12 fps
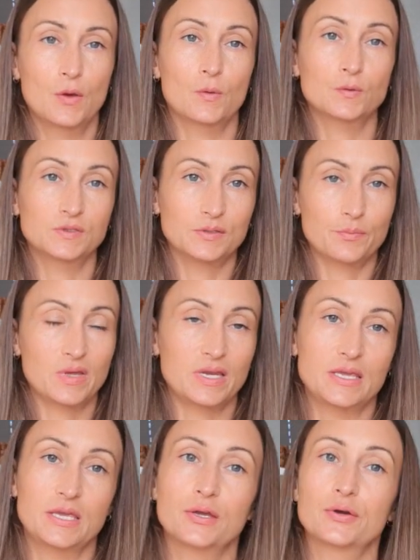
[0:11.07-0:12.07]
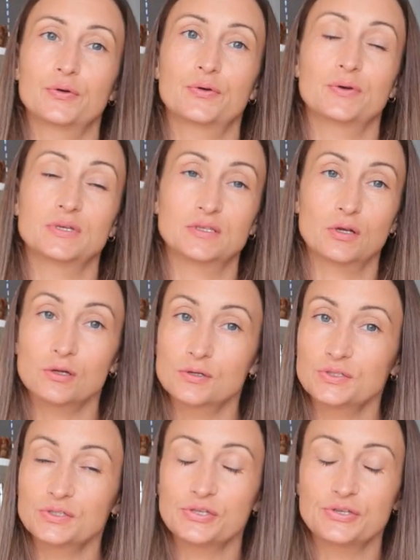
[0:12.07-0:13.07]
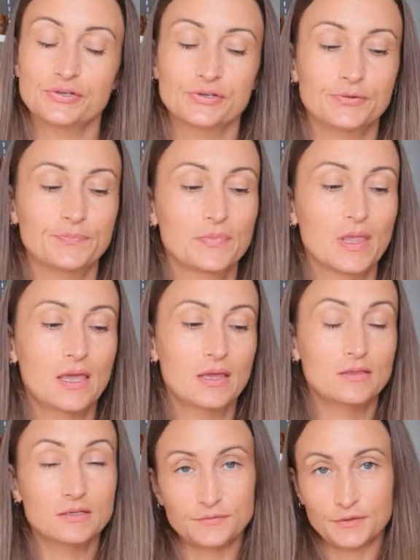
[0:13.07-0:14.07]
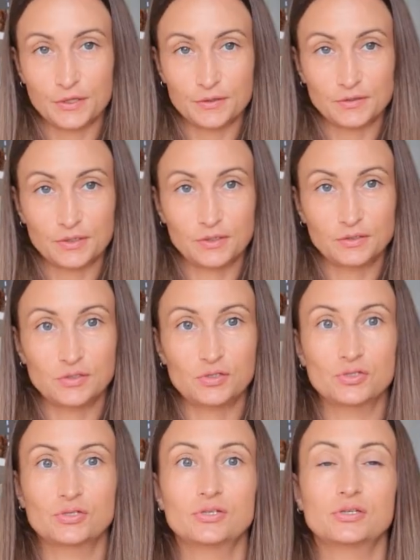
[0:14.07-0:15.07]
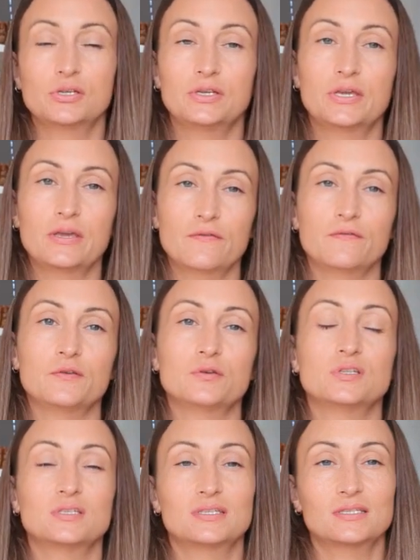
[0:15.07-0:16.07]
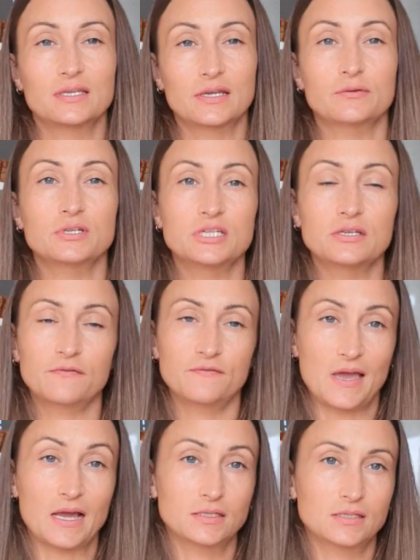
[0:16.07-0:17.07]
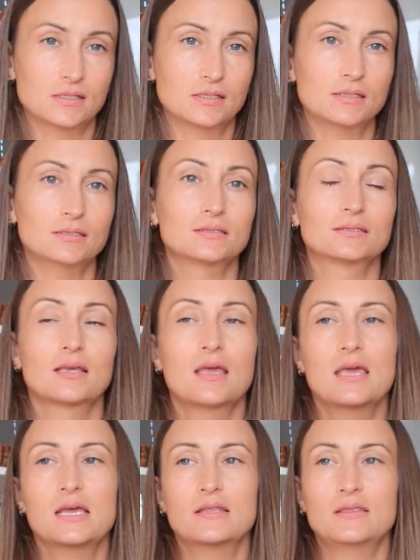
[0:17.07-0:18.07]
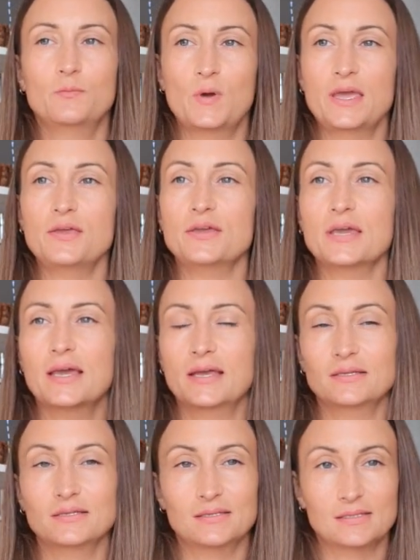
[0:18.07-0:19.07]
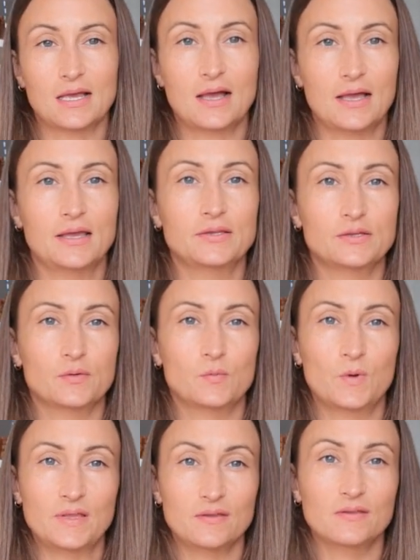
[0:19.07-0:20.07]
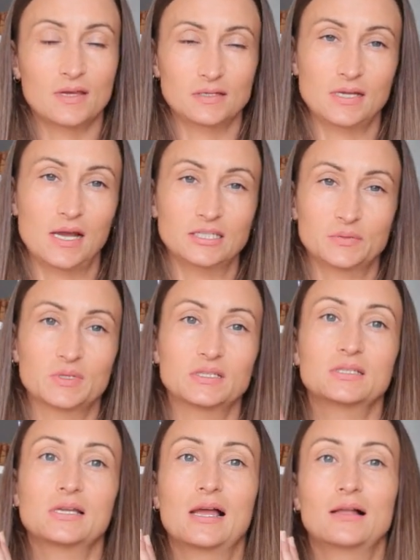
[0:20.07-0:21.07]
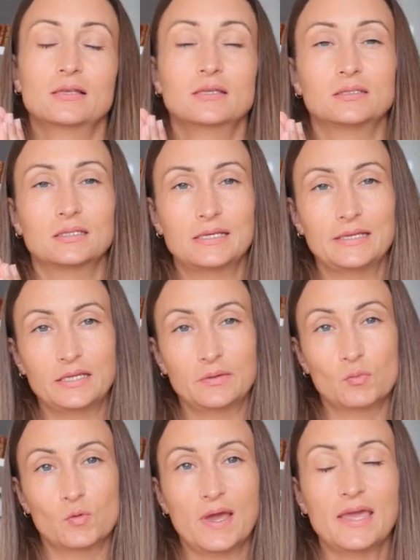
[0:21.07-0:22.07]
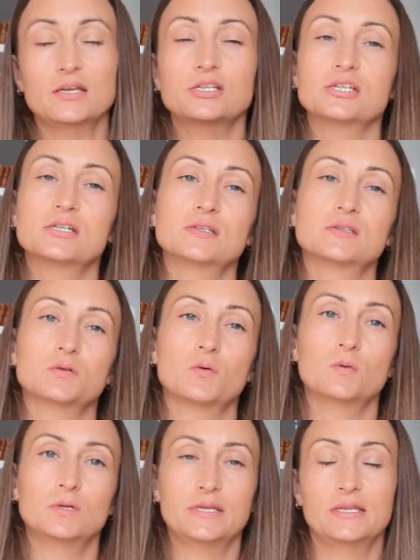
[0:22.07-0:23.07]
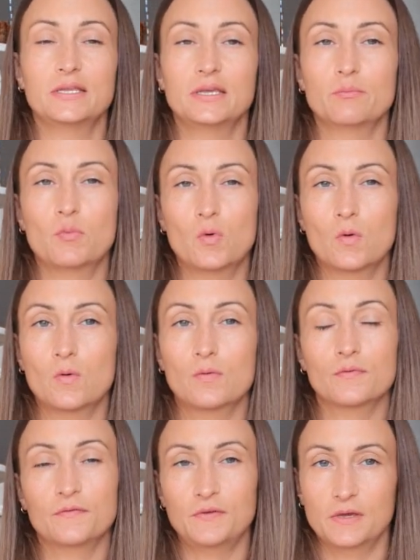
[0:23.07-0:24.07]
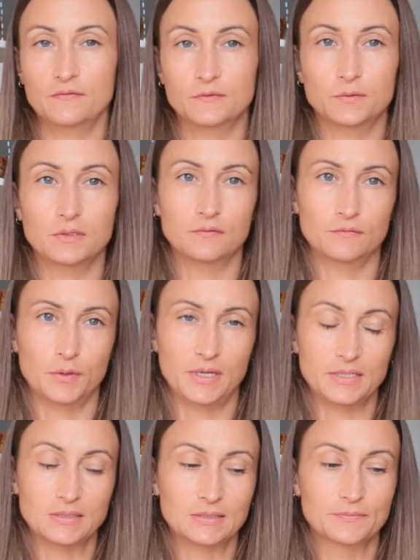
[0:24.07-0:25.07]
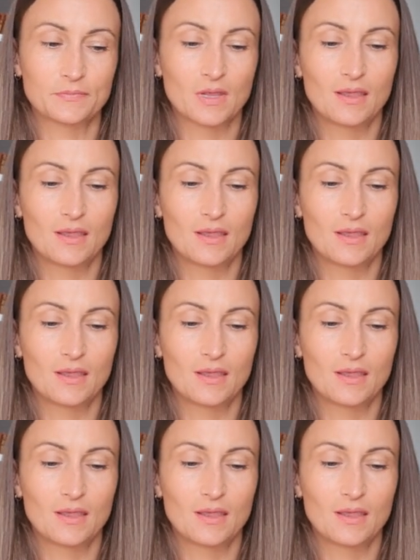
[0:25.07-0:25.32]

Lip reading: or somebody who is close to you, this video is going to give you distinguishing factors where you can decide whether the attachment style is leaning more anxious or leaning more fearful avoidant.